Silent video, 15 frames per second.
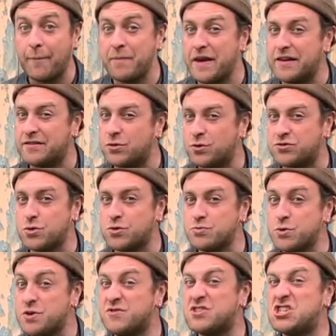It is also the
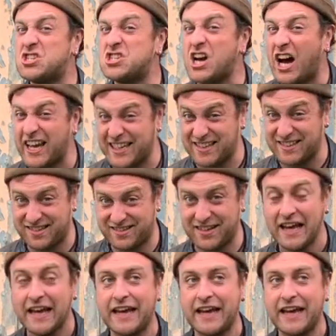rune of giants.